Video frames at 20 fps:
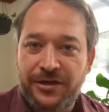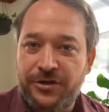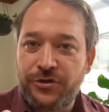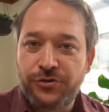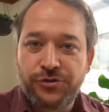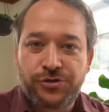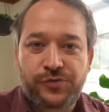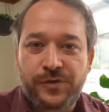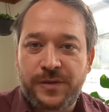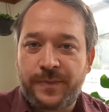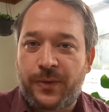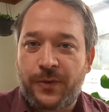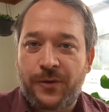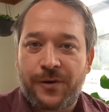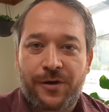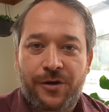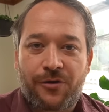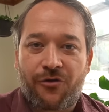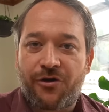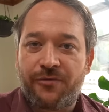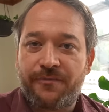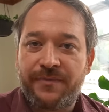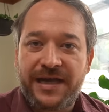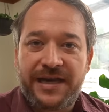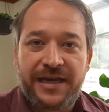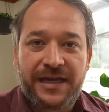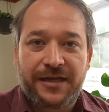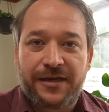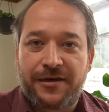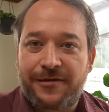news report or
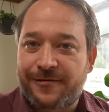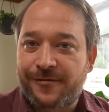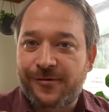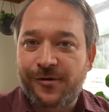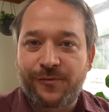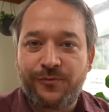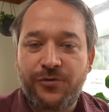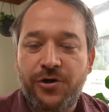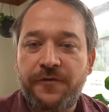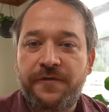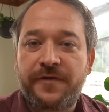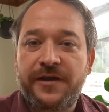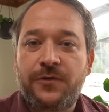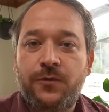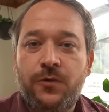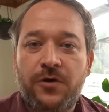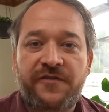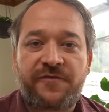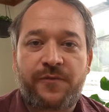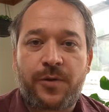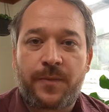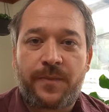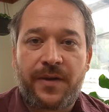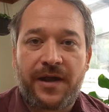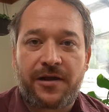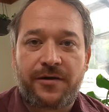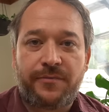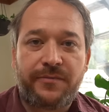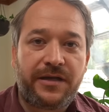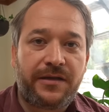media or movie would have
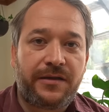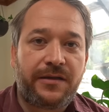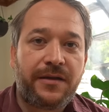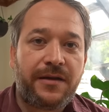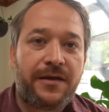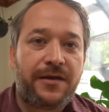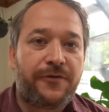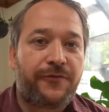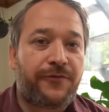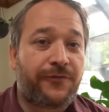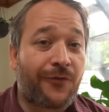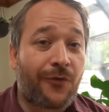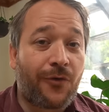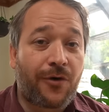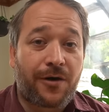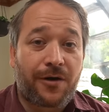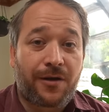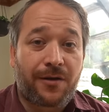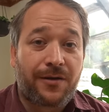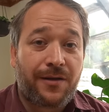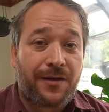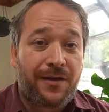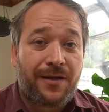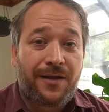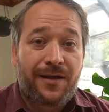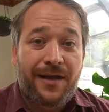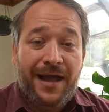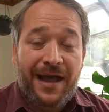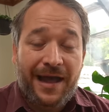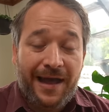prepared me for
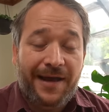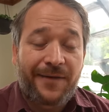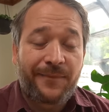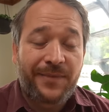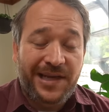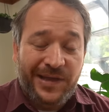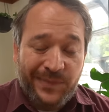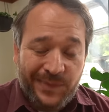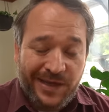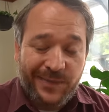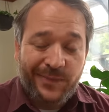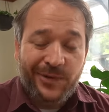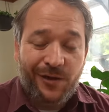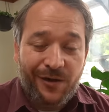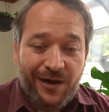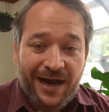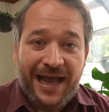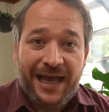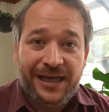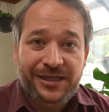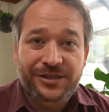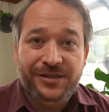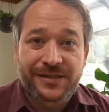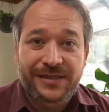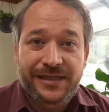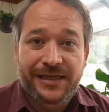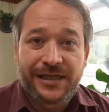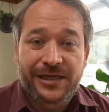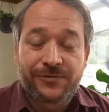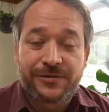how many people are
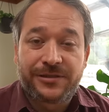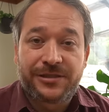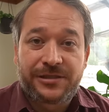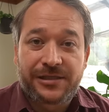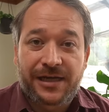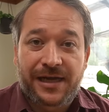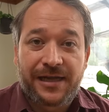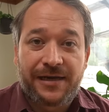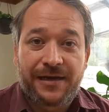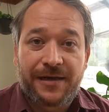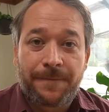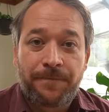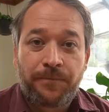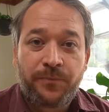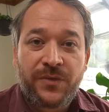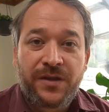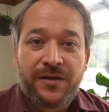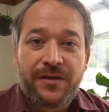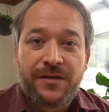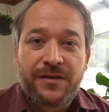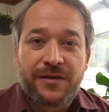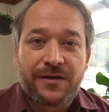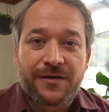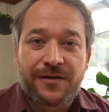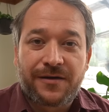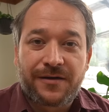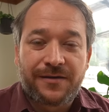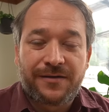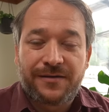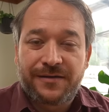actually here in China. You
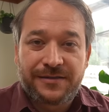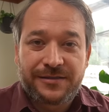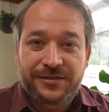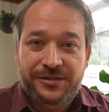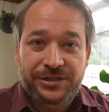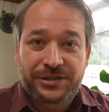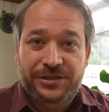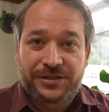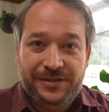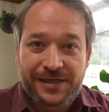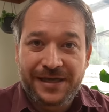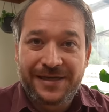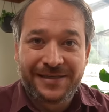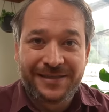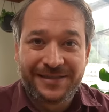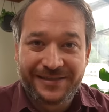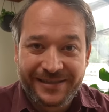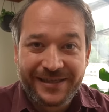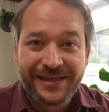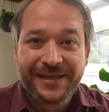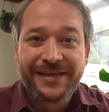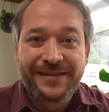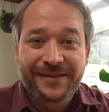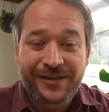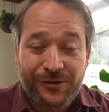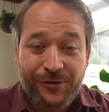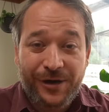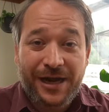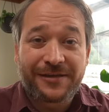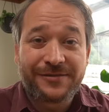know, it's just,
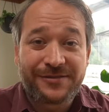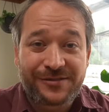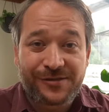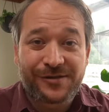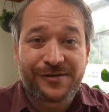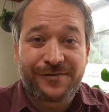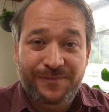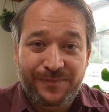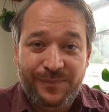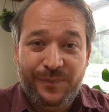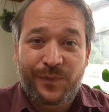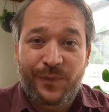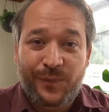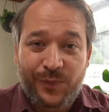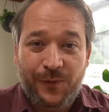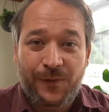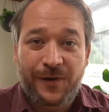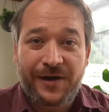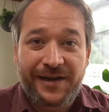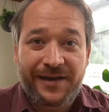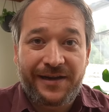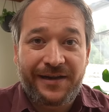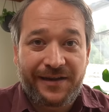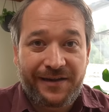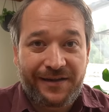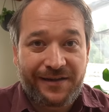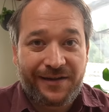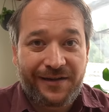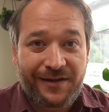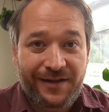the crowds are pretty
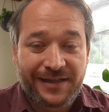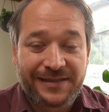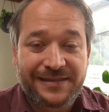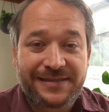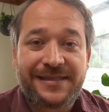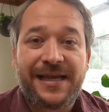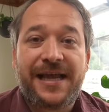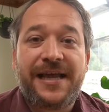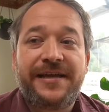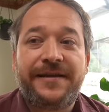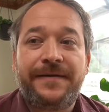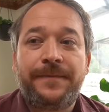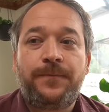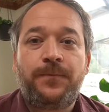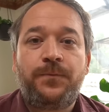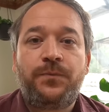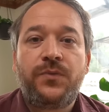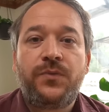insane.